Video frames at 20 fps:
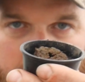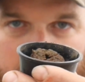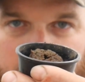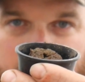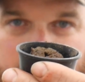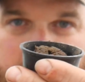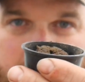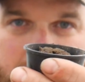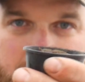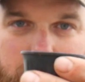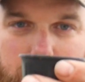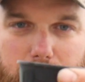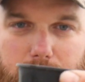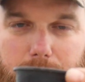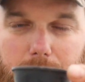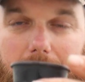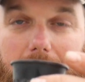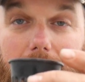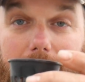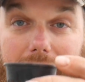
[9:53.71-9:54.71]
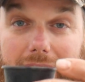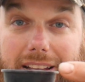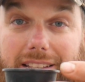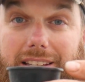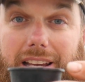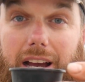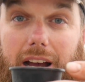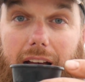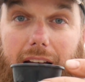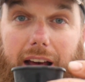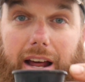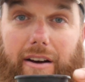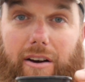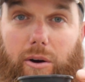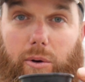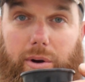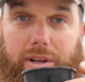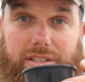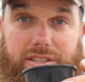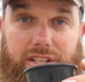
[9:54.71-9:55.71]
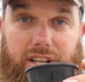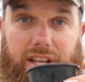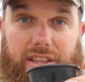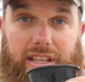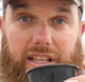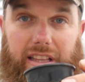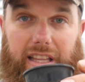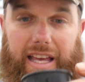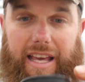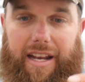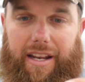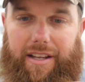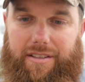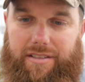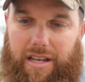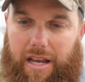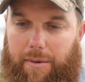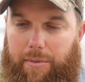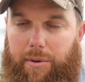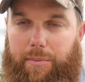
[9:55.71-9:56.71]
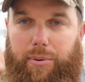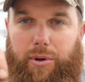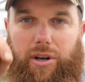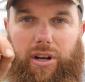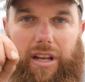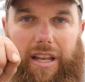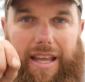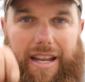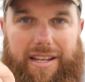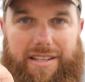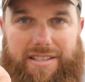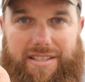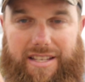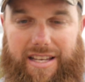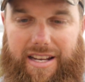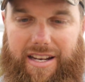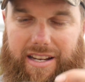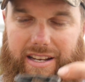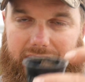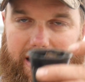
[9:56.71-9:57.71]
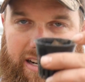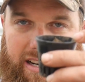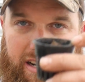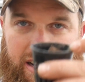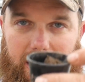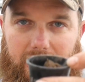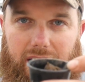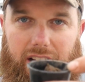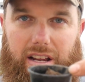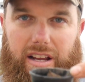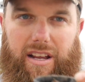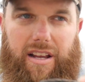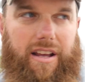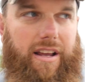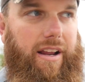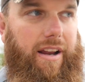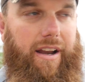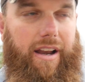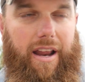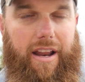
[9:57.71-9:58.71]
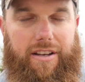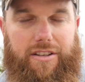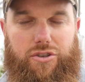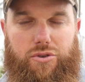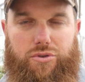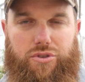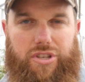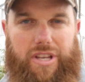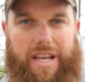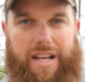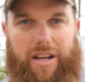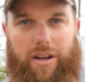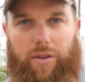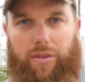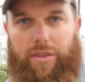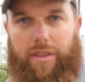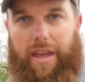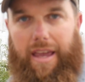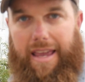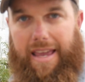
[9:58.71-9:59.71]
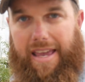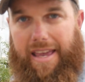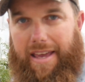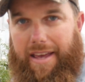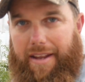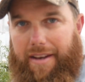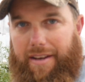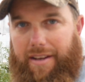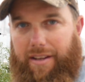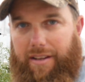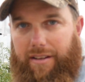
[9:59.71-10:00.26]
your seeds will sprout that's how I always done the lettuce I would put a lettuce seed in there and as you've seen on the end